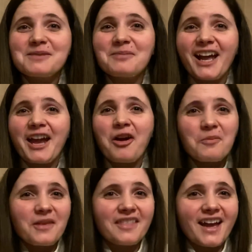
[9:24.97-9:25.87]
but I hope
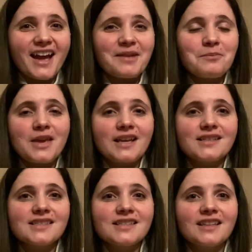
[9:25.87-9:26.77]
that
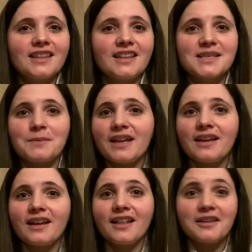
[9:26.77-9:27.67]
makes this
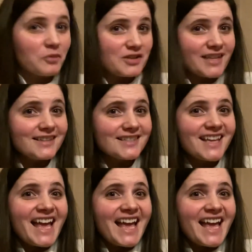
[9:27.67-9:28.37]
make a little more sense.